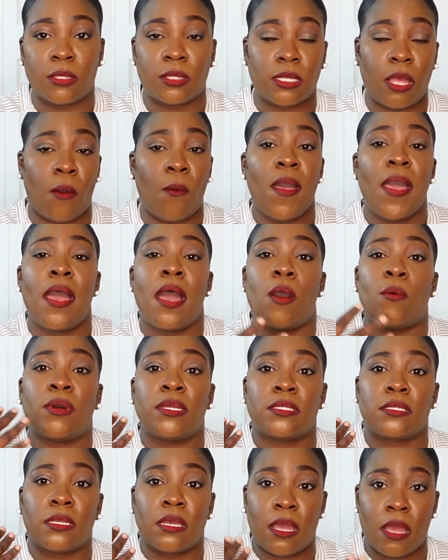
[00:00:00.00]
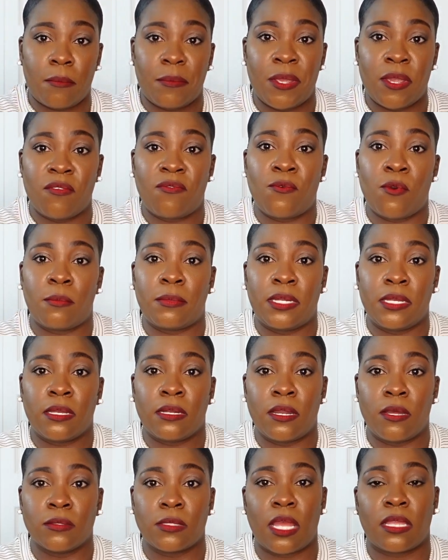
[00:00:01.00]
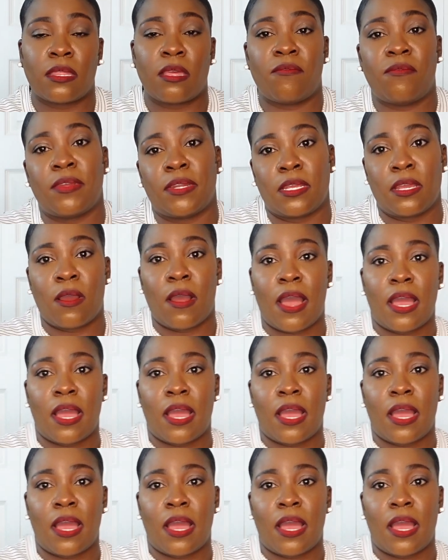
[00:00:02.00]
So I wanted to come here, formally close out that video.